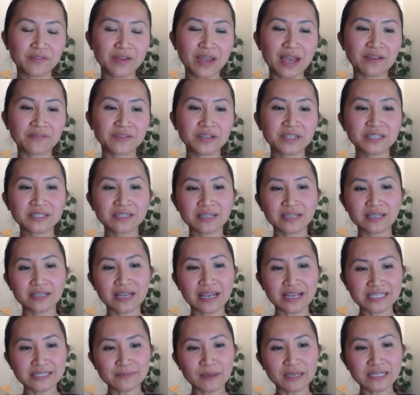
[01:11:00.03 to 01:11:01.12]
of having
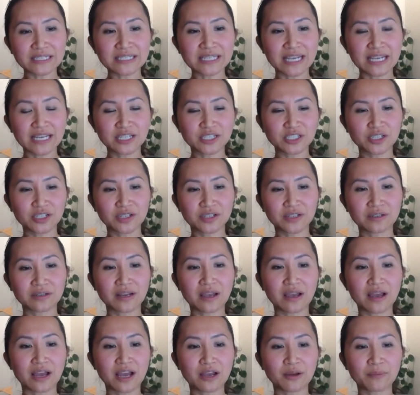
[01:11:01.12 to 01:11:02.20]
an
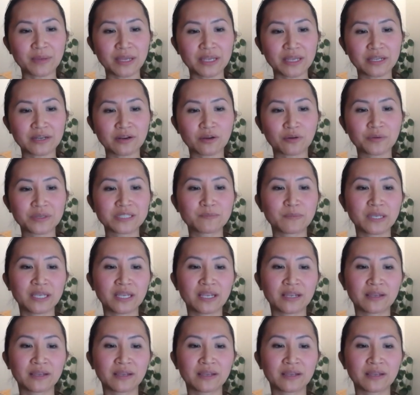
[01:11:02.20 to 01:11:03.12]
expectation, and always